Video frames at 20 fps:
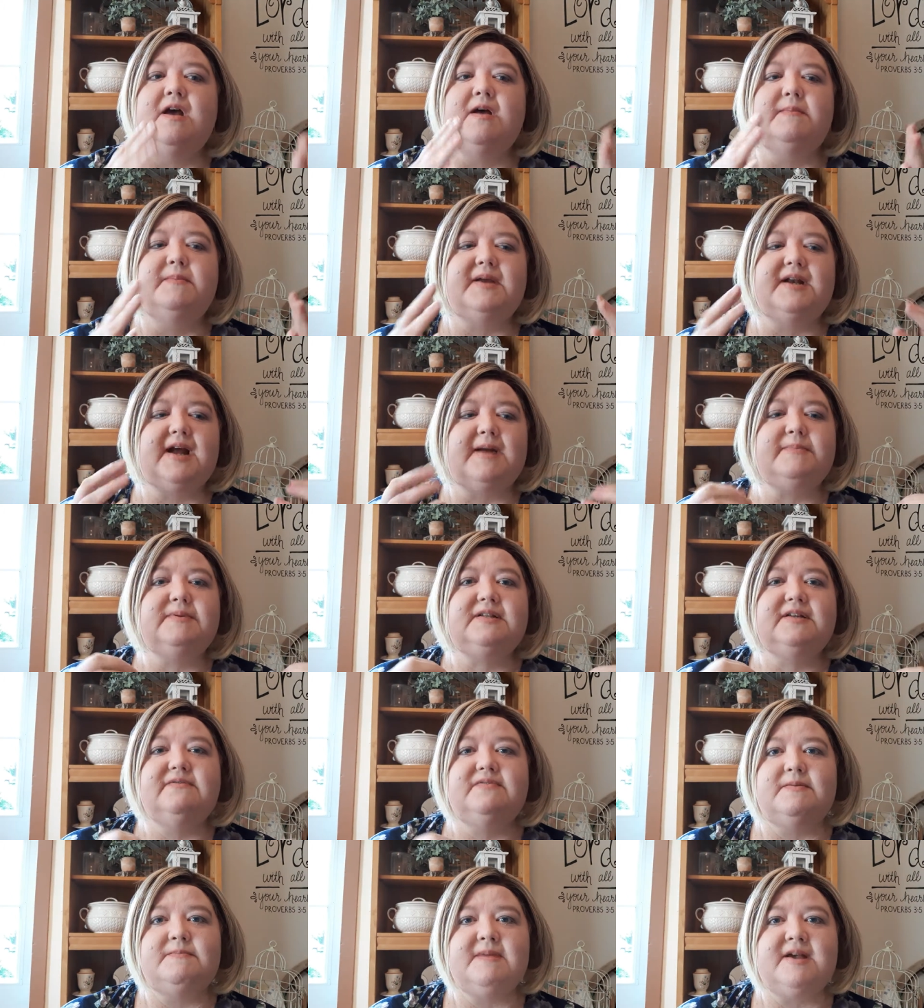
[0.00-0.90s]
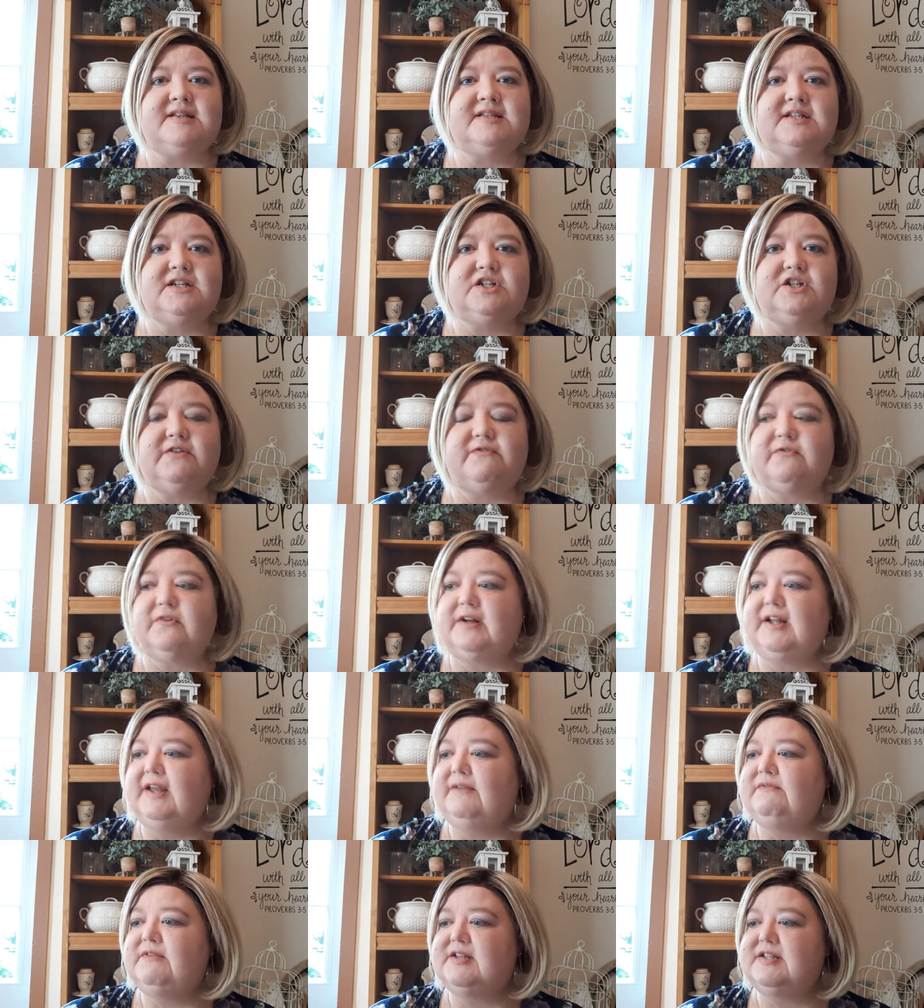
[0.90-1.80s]
But I believe the message of
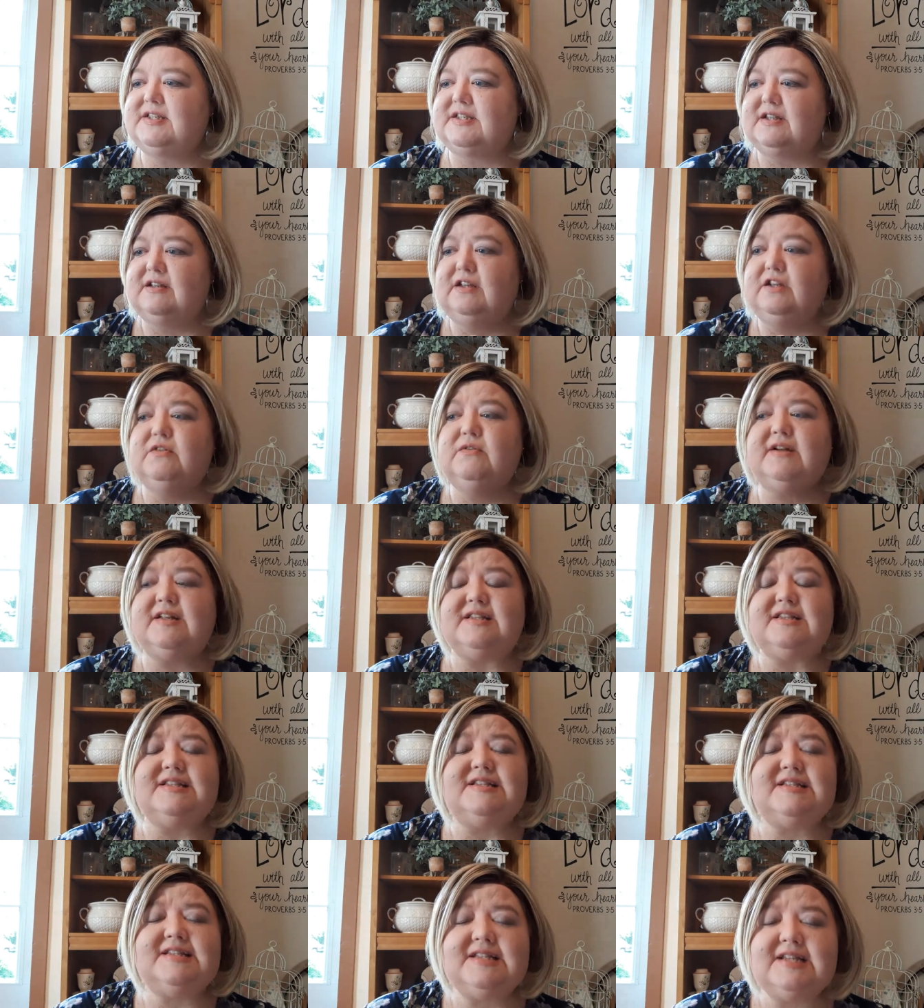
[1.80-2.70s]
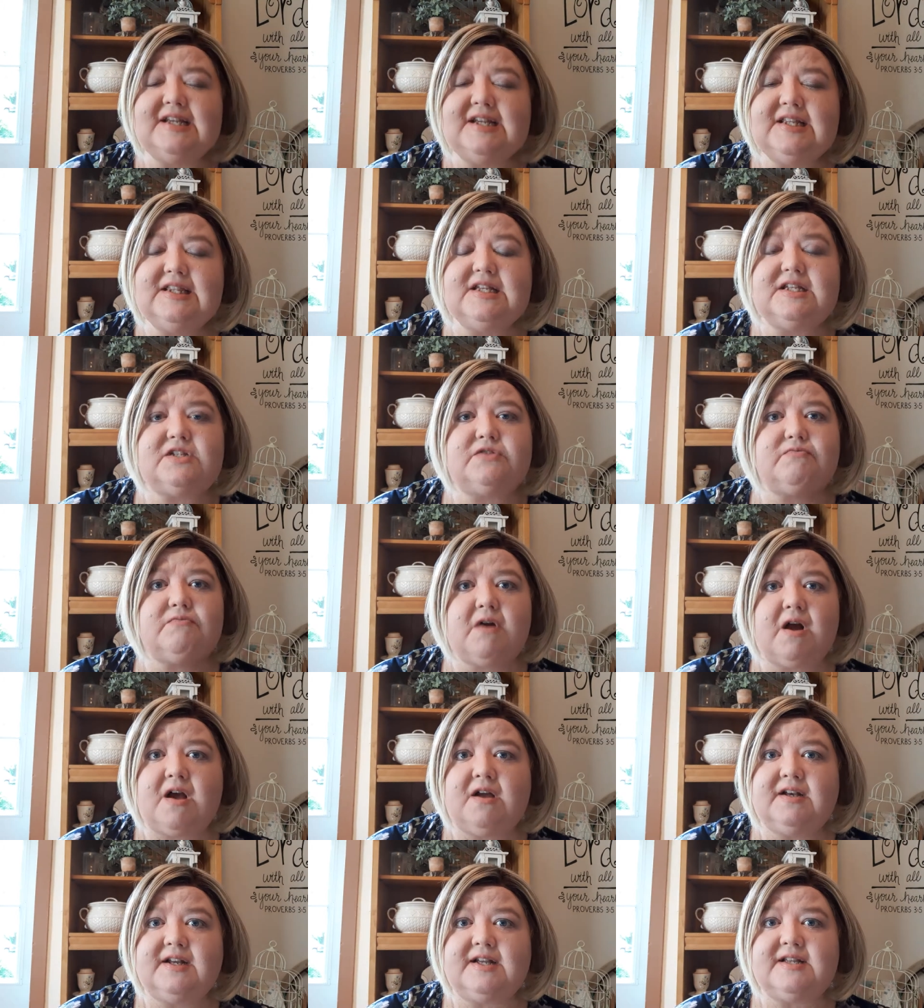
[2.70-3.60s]
forgiveness that you can see this
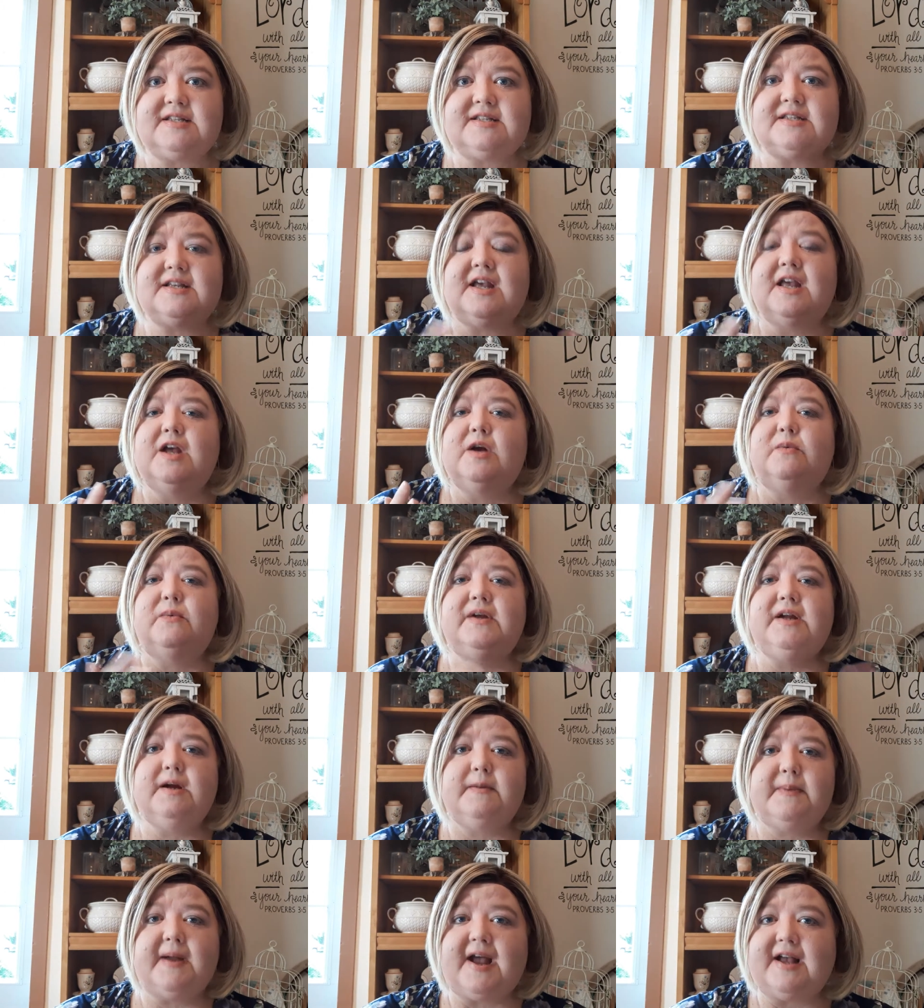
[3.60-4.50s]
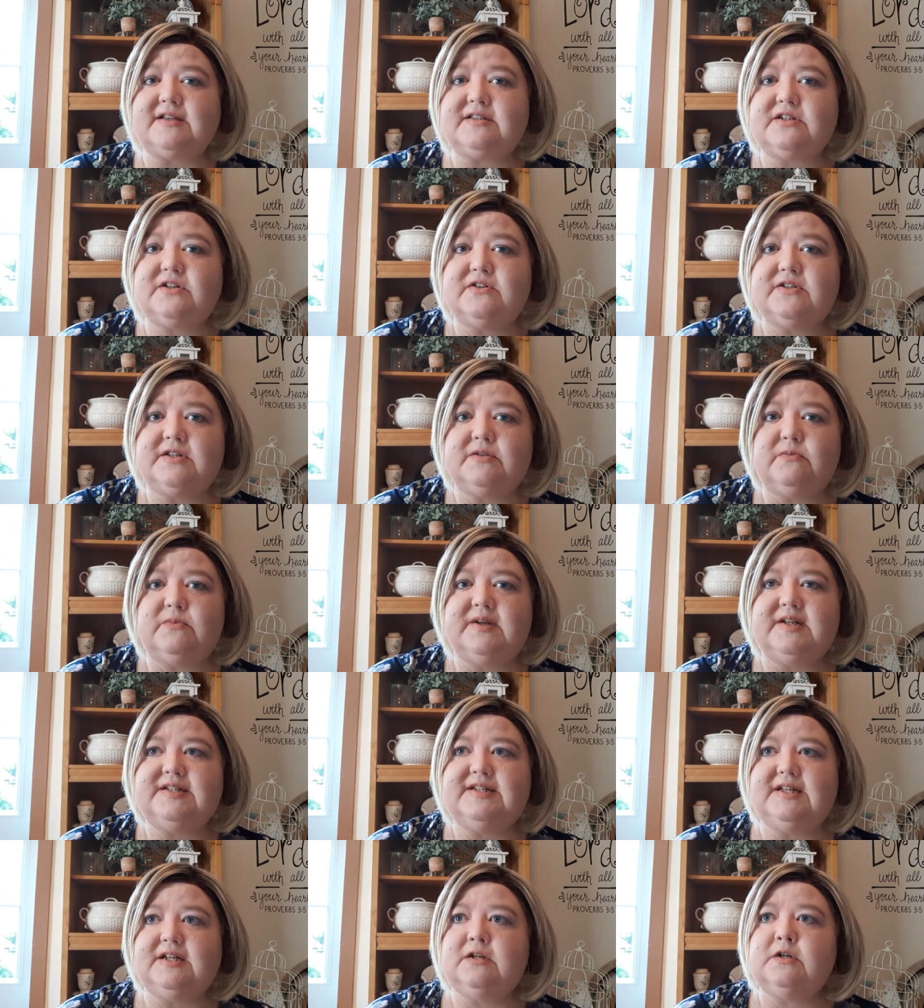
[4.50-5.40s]
rawness. We are pastors and
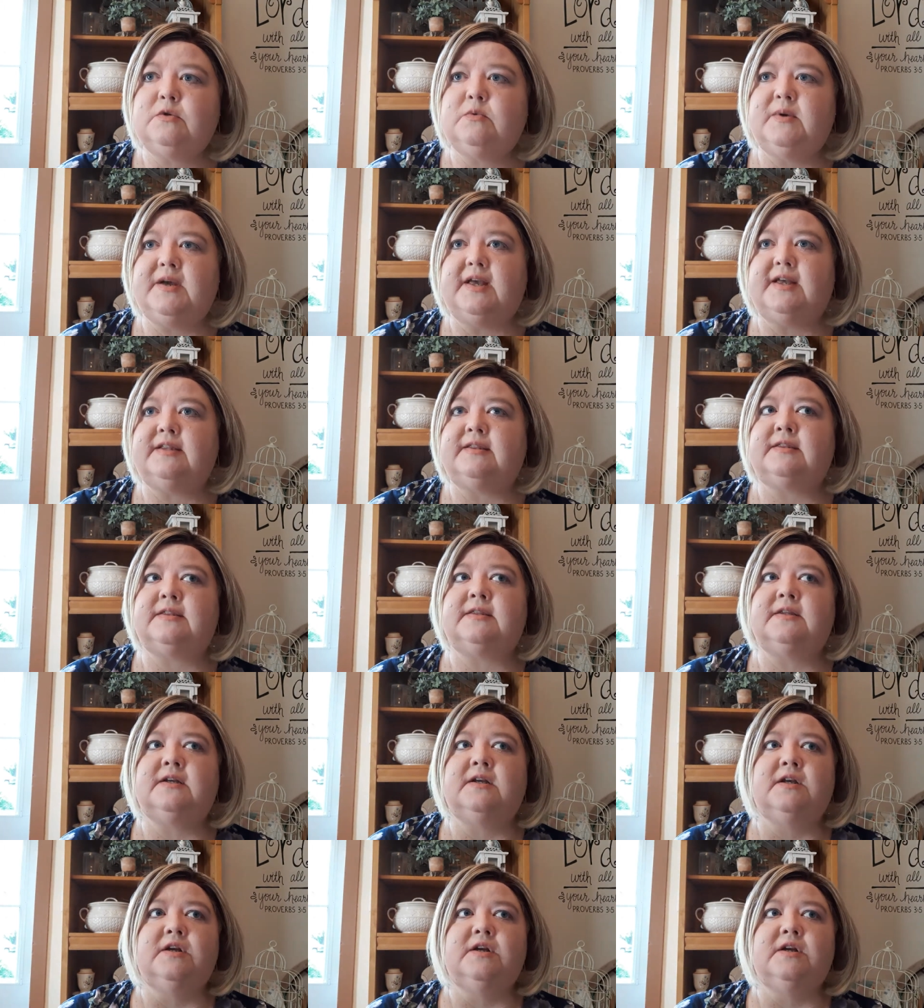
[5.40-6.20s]
we deal with